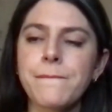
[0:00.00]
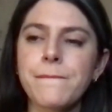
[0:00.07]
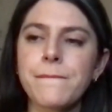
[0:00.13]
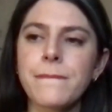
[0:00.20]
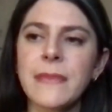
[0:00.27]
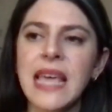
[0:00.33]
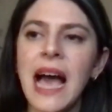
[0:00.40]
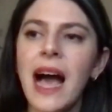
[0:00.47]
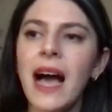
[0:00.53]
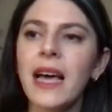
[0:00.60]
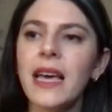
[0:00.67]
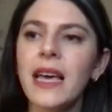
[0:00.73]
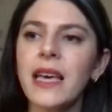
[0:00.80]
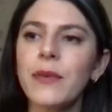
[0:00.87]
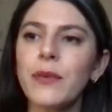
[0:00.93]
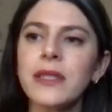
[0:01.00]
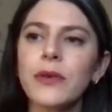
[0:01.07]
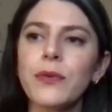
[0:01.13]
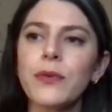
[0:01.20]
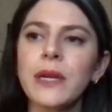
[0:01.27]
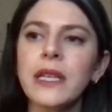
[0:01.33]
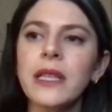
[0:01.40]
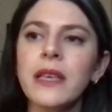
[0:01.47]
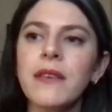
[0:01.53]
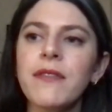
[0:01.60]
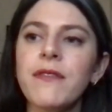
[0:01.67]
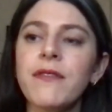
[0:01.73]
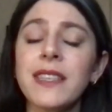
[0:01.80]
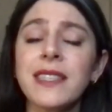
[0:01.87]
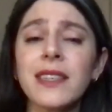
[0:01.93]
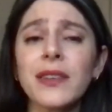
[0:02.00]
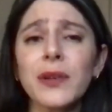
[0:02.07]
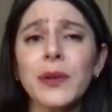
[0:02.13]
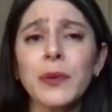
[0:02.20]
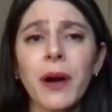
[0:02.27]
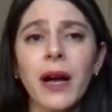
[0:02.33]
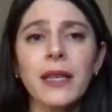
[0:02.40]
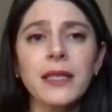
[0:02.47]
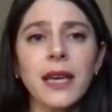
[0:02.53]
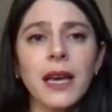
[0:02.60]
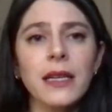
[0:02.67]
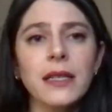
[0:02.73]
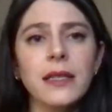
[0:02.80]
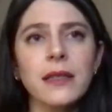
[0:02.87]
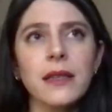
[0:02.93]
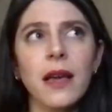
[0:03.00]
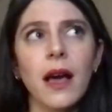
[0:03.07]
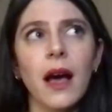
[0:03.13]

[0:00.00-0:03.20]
Yeah, it was a really physical process.